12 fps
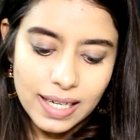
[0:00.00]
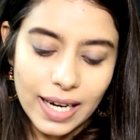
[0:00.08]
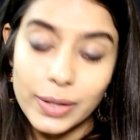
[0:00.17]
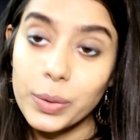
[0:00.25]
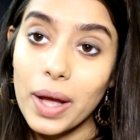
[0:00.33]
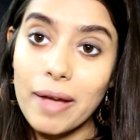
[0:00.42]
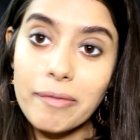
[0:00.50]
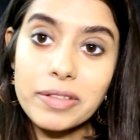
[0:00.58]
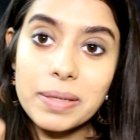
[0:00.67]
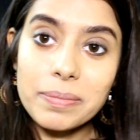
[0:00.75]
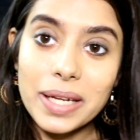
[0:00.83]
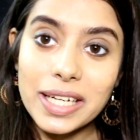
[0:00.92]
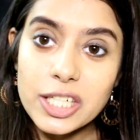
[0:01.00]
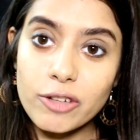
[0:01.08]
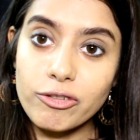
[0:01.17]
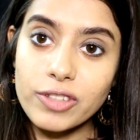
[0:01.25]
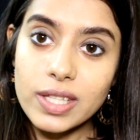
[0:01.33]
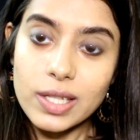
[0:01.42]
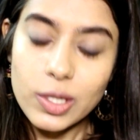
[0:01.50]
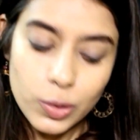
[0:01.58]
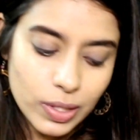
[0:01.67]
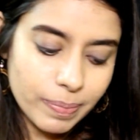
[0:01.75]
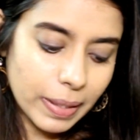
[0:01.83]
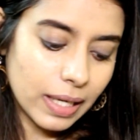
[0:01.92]
I do have some negatives to
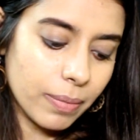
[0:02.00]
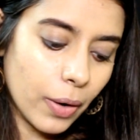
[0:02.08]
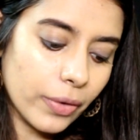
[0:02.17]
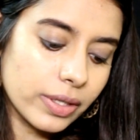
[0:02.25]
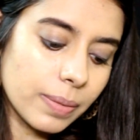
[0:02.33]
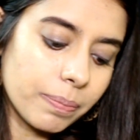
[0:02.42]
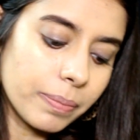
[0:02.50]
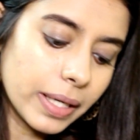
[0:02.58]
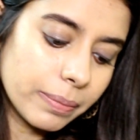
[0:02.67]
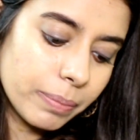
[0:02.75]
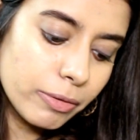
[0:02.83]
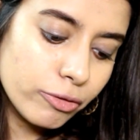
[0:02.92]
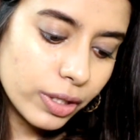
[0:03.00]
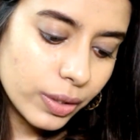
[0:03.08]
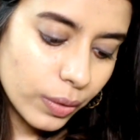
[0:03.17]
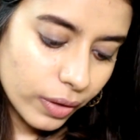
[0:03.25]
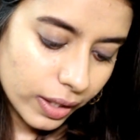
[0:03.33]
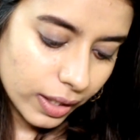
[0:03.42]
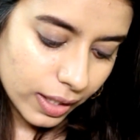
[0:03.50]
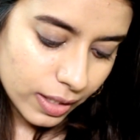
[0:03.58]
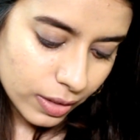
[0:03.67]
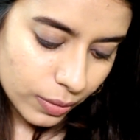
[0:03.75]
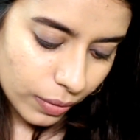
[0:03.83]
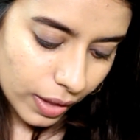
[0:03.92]
speak about, but before going
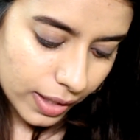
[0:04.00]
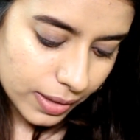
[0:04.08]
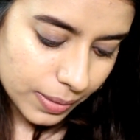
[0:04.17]
into that,